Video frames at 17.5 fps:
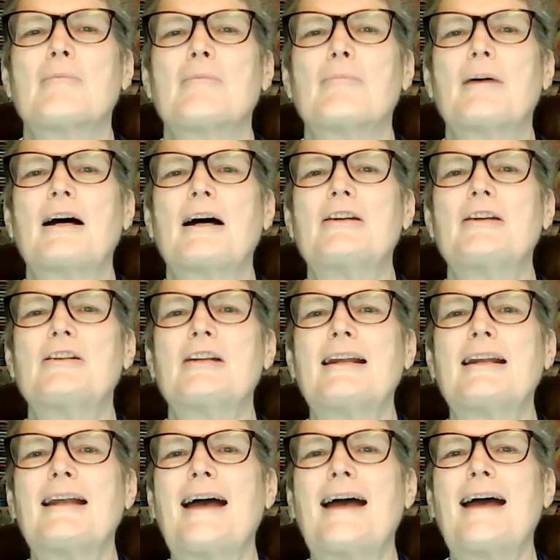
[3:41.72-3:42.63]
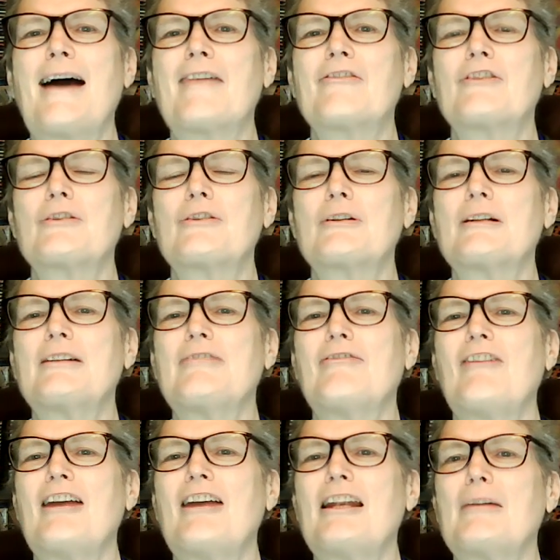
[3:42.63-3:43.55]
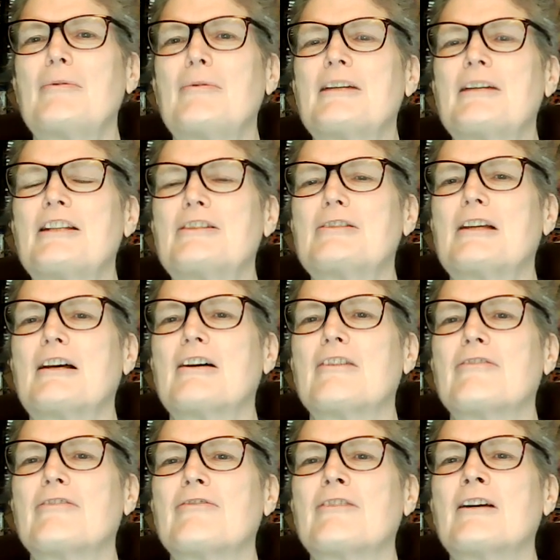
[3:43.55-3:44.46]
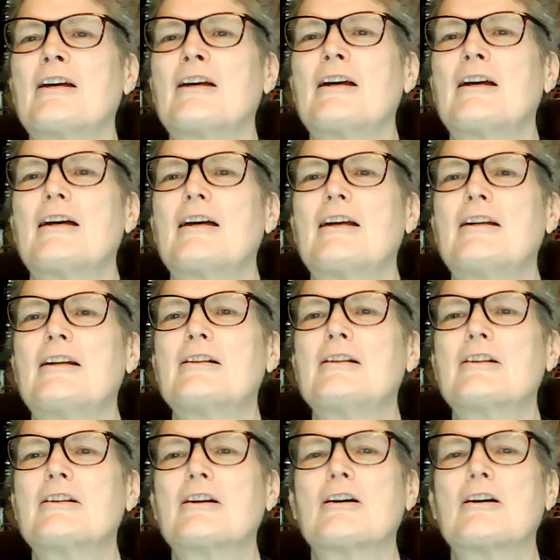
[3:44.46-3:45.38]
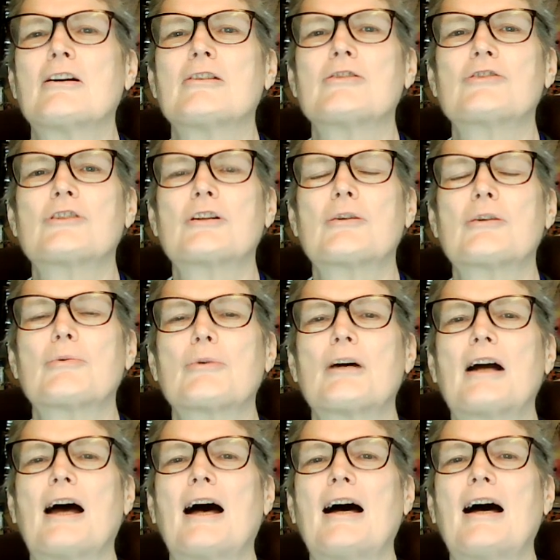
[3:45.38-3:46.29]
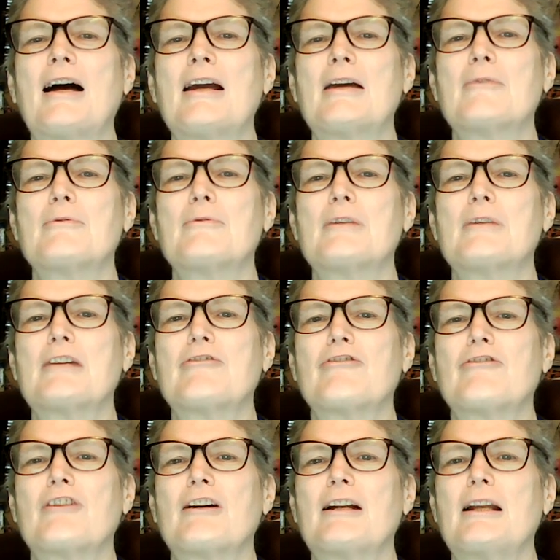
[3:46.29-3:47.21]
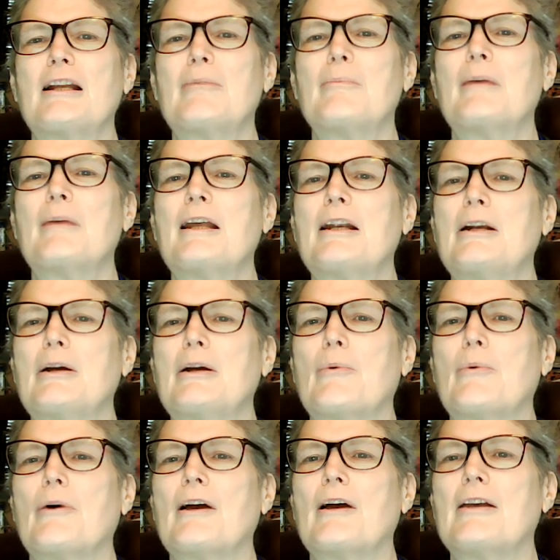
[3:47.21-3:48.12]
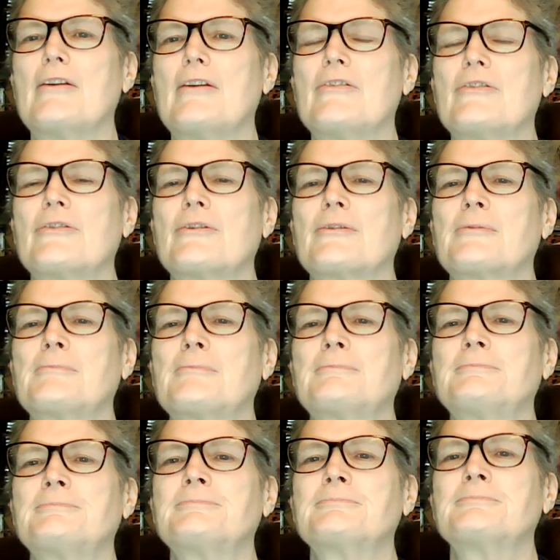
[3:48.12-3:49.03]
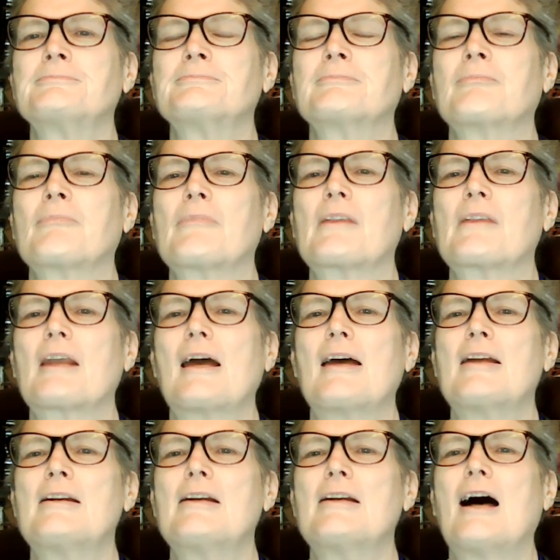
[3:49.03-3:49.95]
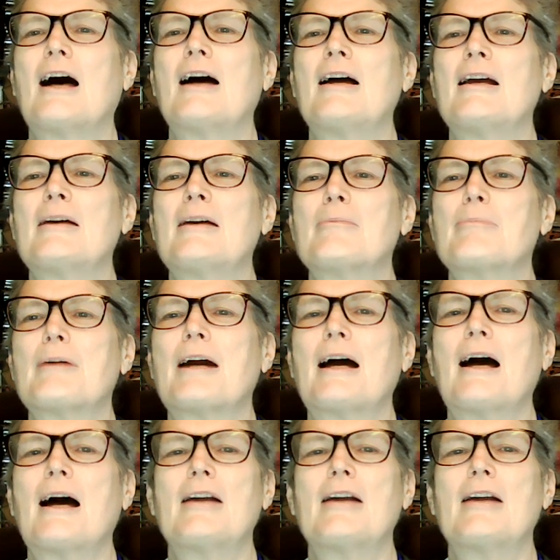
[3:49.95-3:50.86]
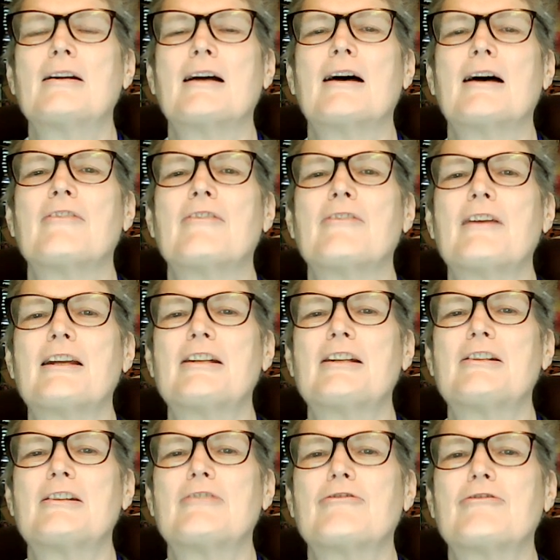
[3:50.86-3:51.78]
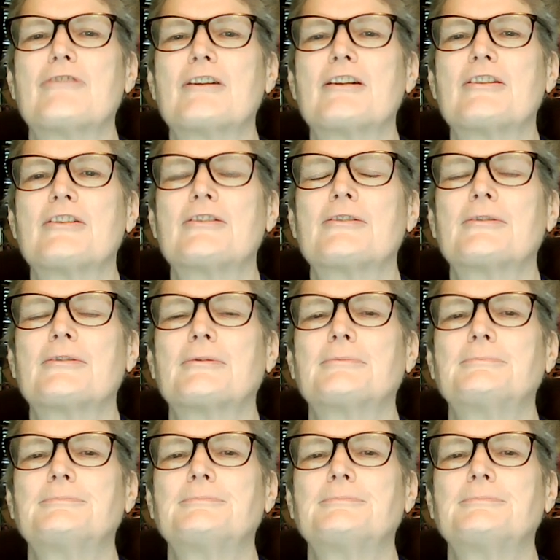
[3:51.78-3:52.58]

But I did have to invent myself in a culture where I am different in many ways. And I am proud of that difference.